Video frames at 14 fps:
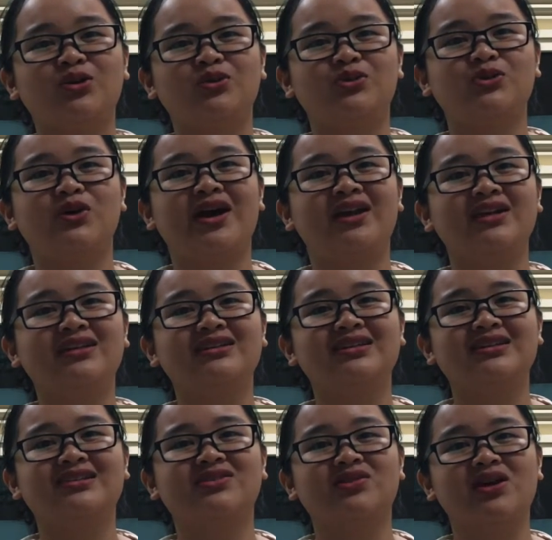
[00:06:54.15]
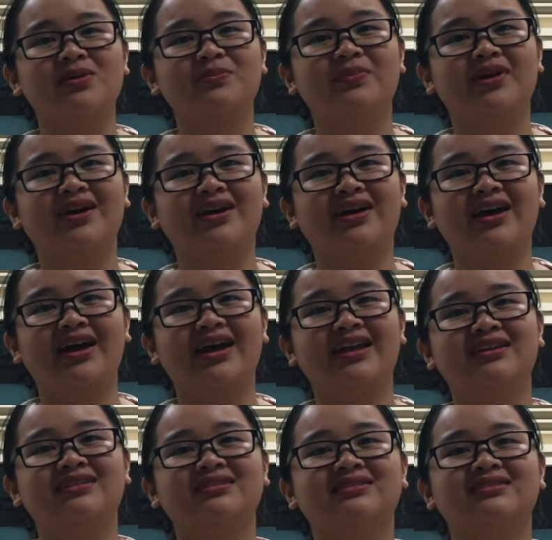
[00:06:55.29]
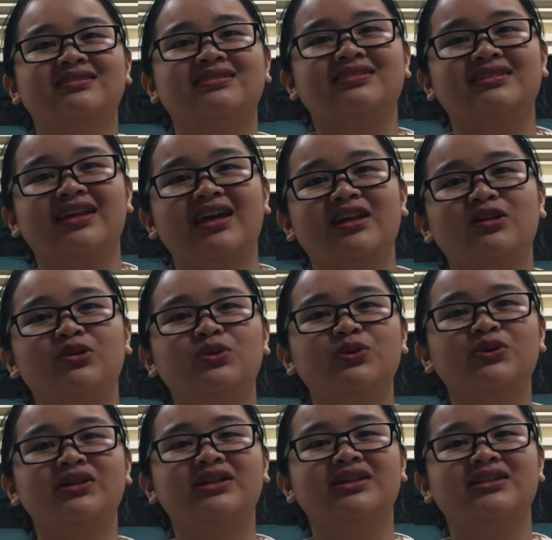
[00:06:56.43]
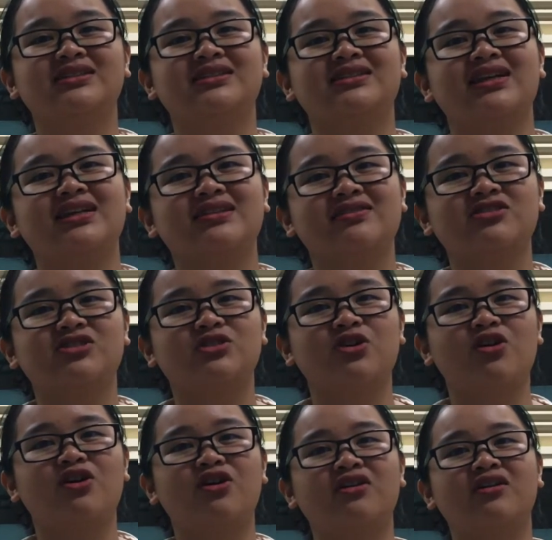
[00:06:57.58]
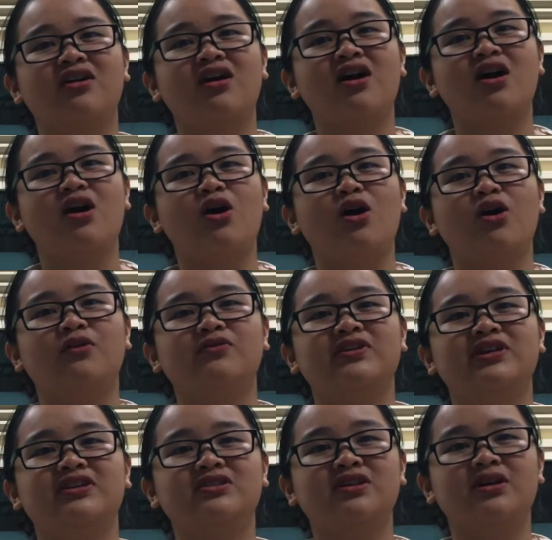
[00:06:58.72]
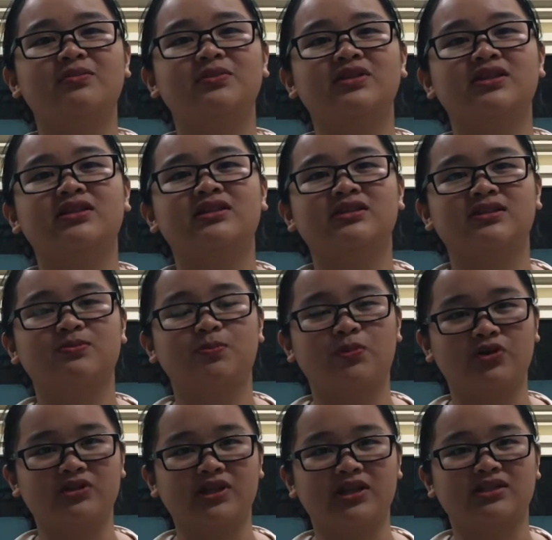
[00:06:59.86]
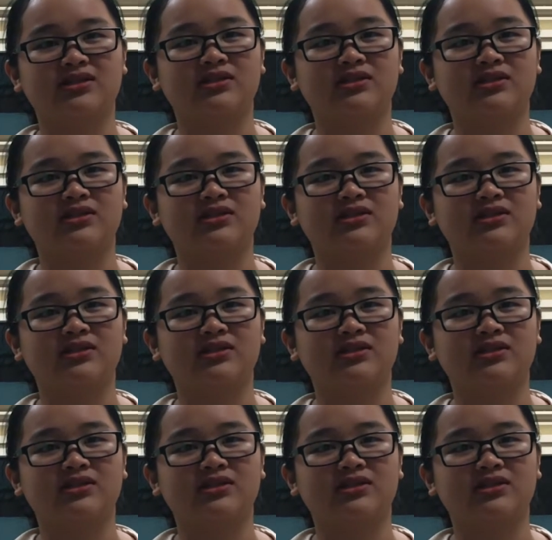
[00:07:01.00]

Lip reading: to handle the interrupt and then do a state restore of the interrupted process.